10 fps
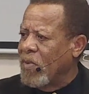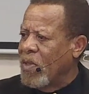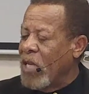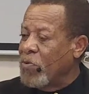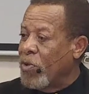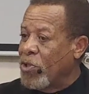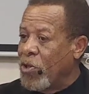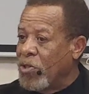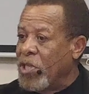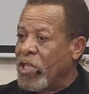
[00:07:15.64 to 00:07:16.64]
That's where the
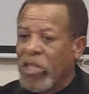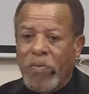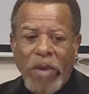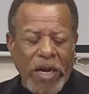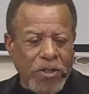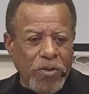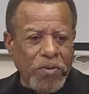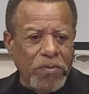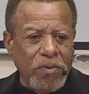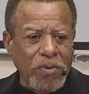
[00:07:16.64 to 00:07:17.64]
church needs to get back to.
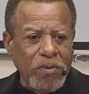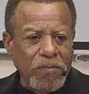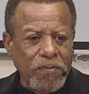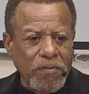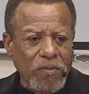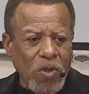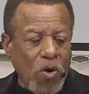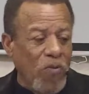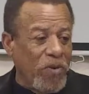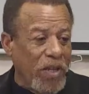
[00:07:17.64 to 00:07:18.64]

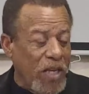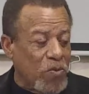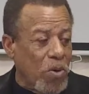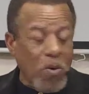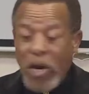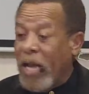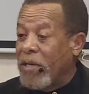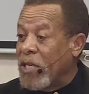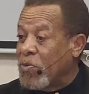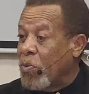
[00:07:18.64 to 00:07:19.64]
Hopefully that's where we're at
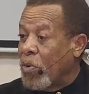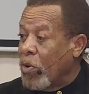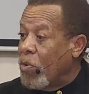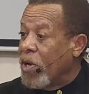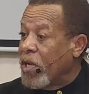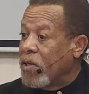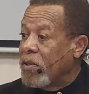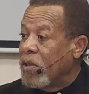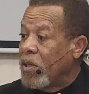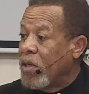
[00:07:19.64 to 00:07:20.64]
and that's where we're going.
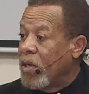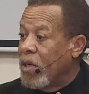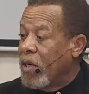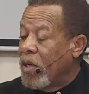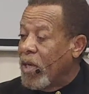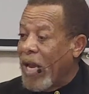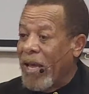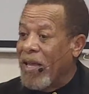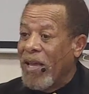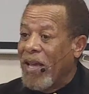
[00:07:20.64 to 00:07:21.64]

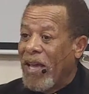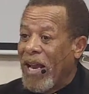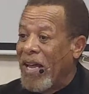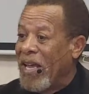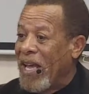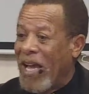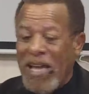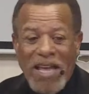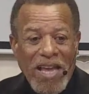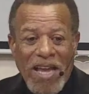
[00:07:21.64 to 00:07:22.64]
And
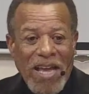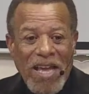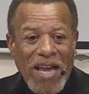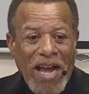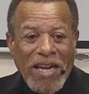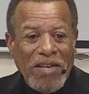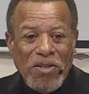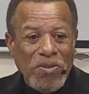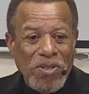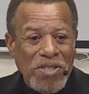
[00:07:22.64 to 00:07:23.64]
I got
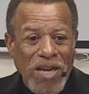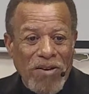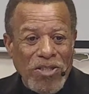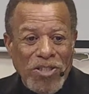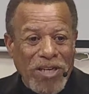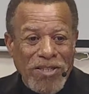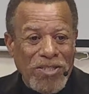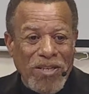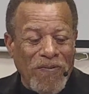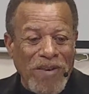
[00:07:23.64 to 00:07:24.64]
no desire to shut this
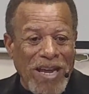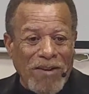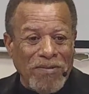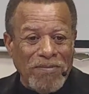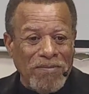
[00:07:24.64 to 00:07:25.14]
stuff down.